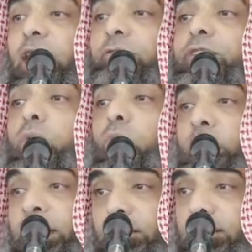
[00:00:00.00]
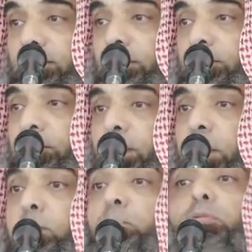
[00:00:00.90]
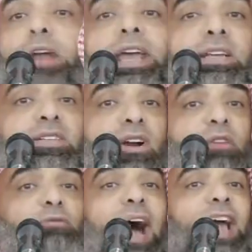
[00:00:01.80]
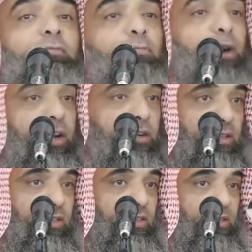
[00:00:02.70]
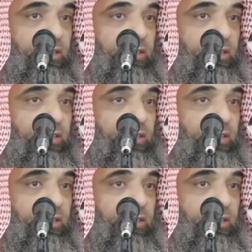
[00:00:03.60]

if the woman prays her five prayers,